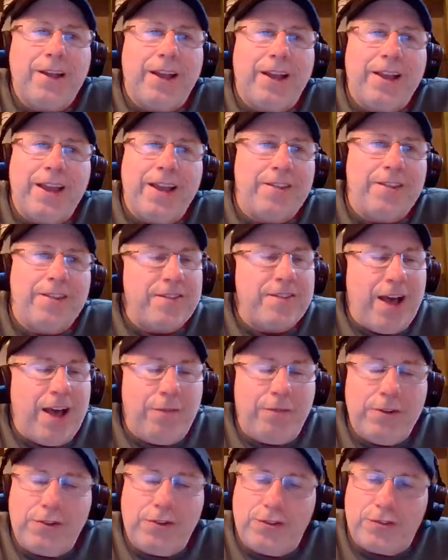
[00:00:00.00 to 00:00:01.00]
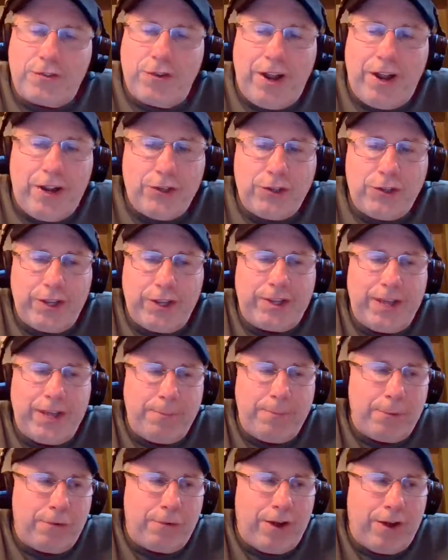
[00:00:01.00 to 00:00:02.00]
again, salvage, scrounging,
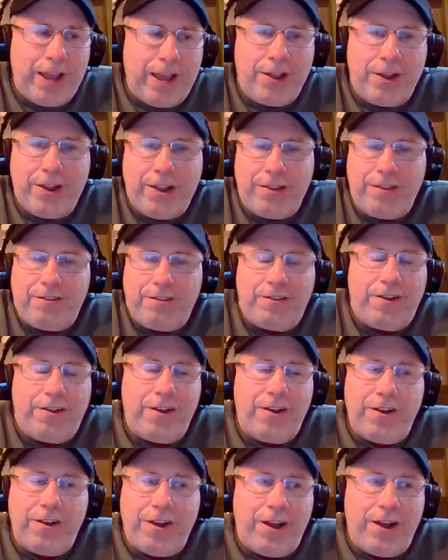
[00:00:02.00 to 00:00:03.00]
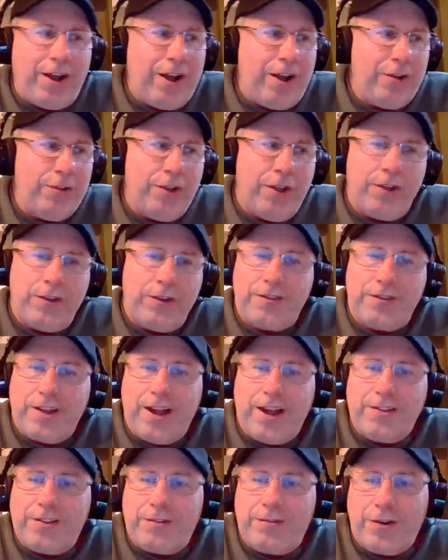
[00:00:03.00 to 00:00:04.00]
keep your eye on it out on the
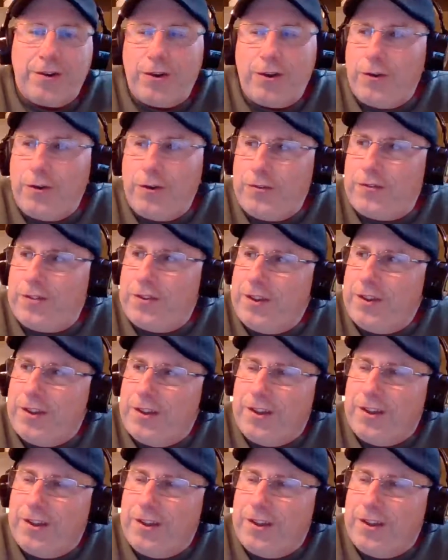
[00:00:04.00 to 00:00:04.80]
side of the roads.